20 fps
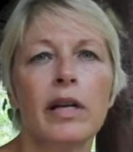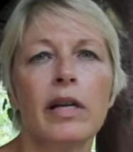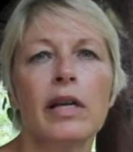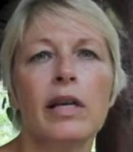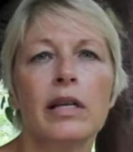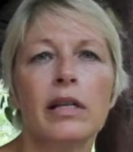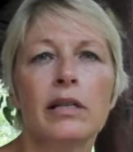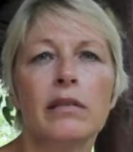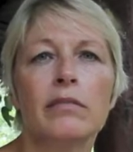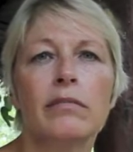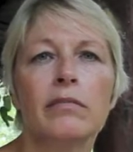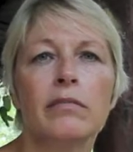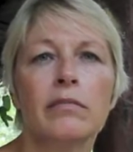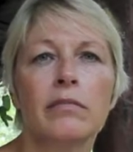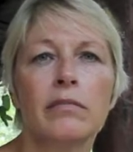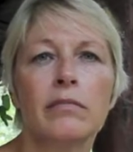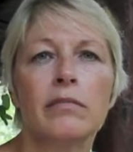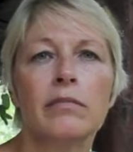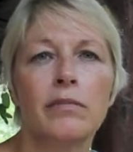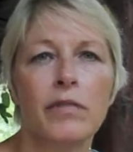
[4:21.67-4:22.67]
in
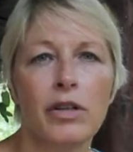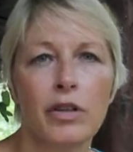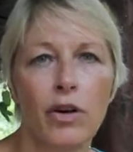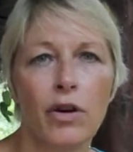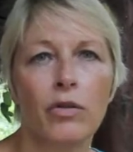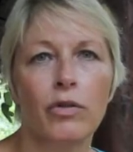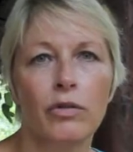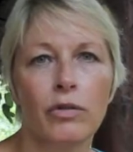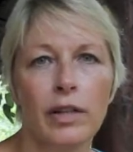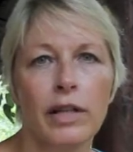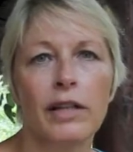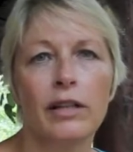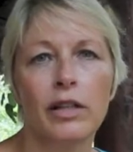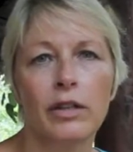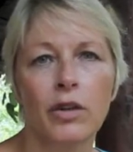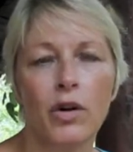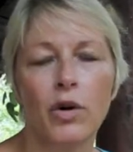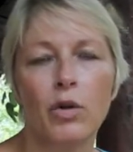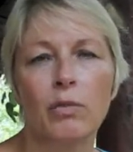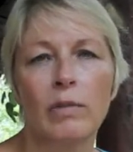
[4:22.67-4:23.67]
their
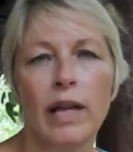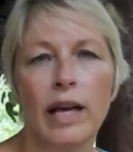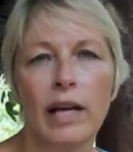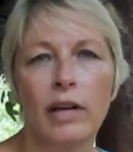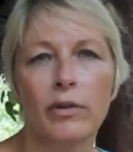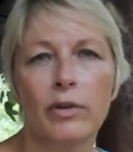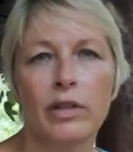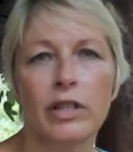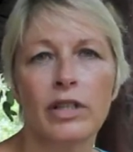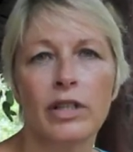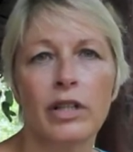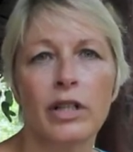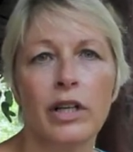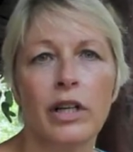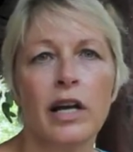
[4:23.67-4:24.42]
home language.